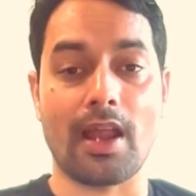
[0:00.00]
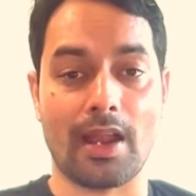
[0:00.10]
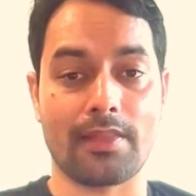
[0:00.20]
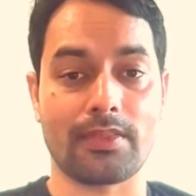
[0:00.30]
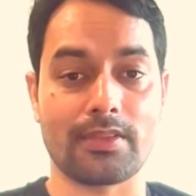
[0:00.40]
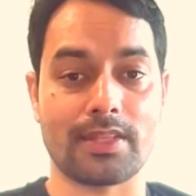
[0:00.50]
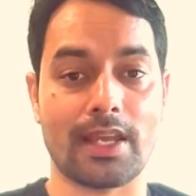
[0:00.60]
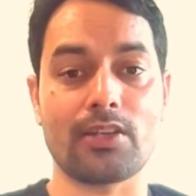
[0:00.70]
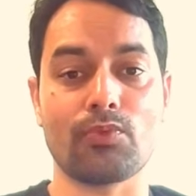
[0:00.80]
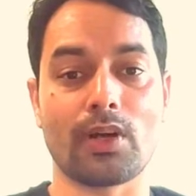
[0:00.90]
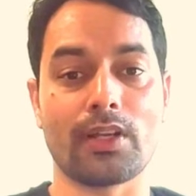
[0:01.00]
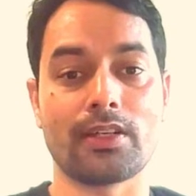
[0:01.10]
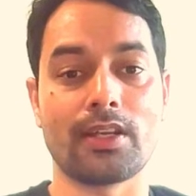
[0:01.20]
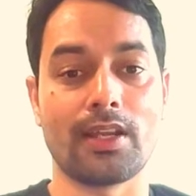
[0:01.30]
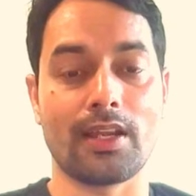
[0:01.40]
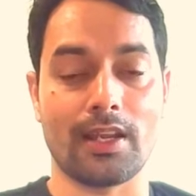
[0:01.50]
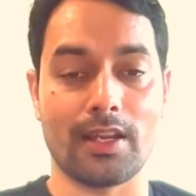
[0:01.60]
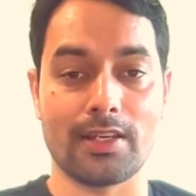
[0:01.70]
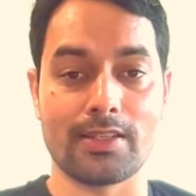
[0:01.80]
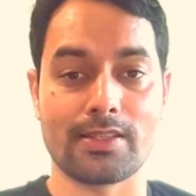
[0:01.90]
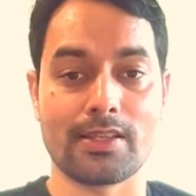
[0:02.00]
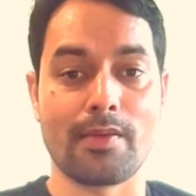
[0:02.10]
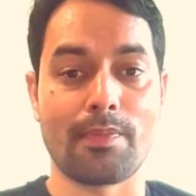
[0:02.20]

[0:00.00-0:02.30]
And the second one is